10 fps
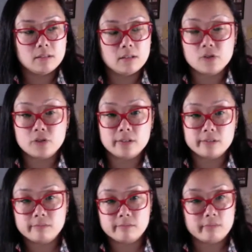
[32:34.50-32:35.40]

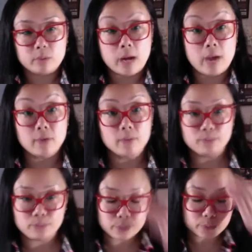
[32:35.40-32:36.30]
countries, or what have you.
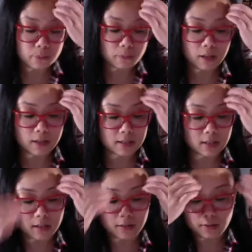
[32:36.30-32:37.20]

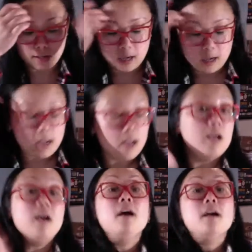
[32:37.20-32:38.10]
So,
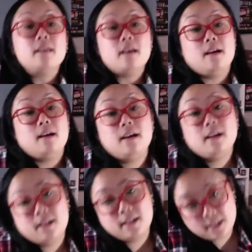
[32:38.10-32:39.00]
yeah,
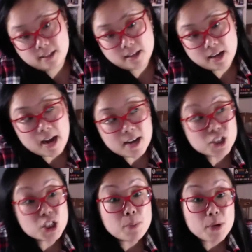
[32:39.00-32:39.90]

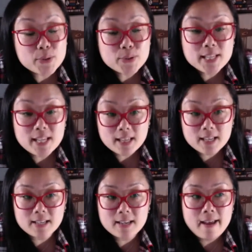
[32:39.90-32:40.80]

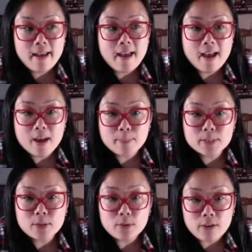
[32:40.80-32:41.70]
supposedly
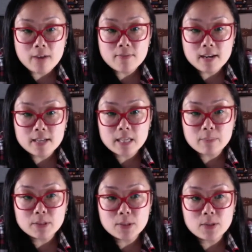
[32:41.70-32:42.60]
episode 5, the next
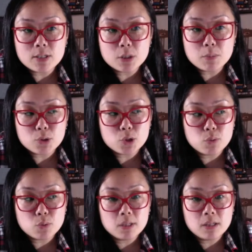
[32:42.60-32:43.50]
episode, is supposed
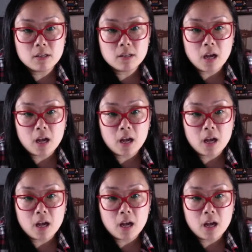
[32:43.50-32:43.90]
to be